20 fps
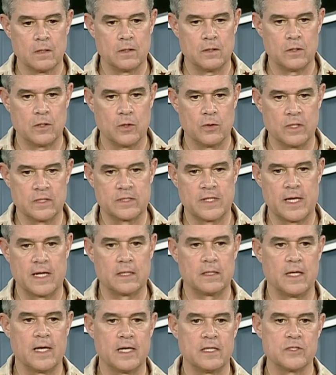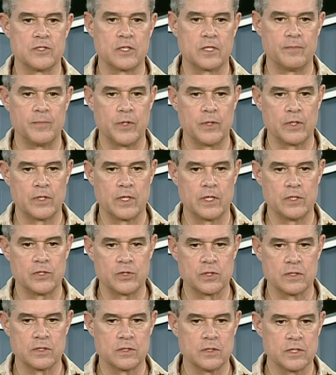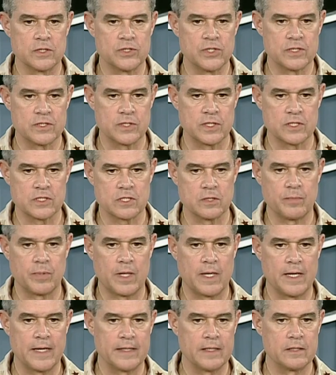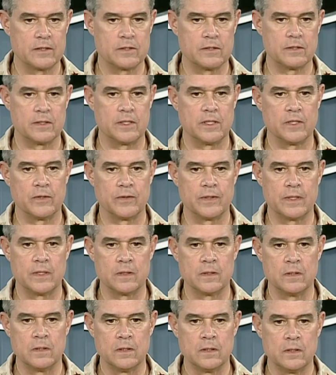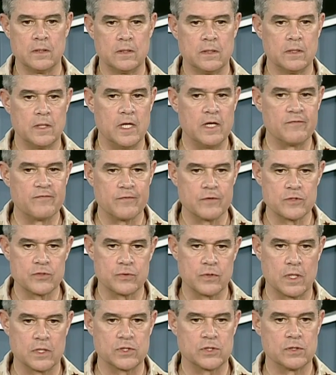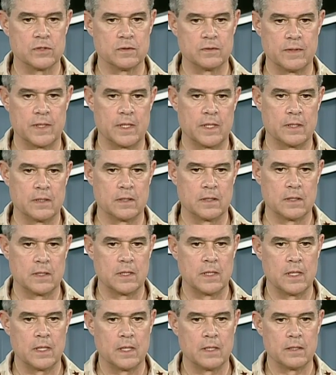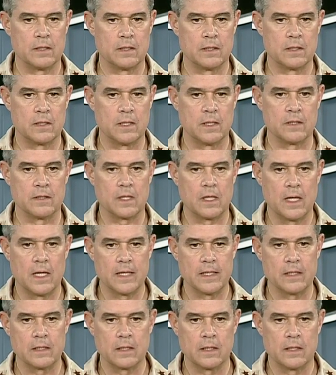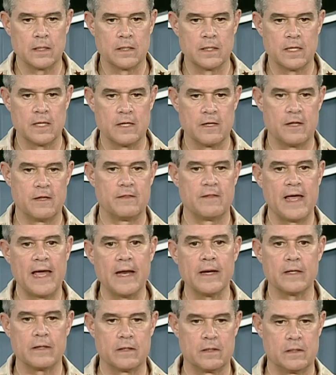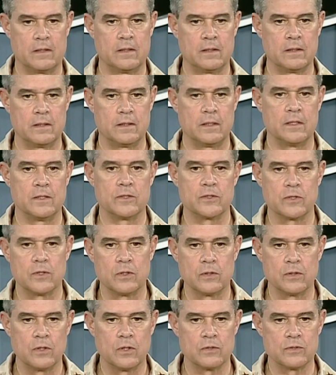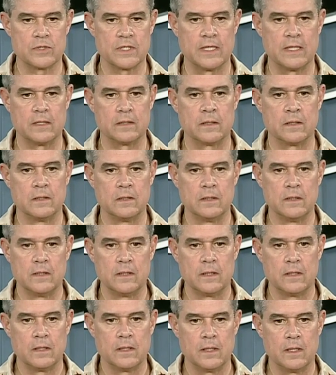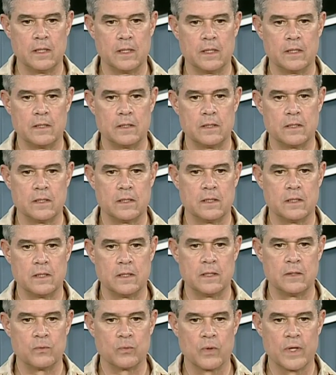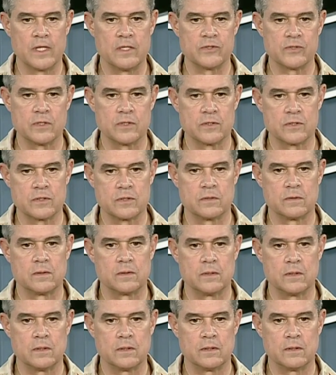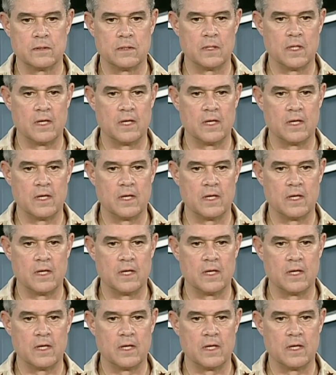you know attack lines of communication, logistics supply into the area, infrastructure, and and and the like. And and then that in turn goes out and and raises uh, the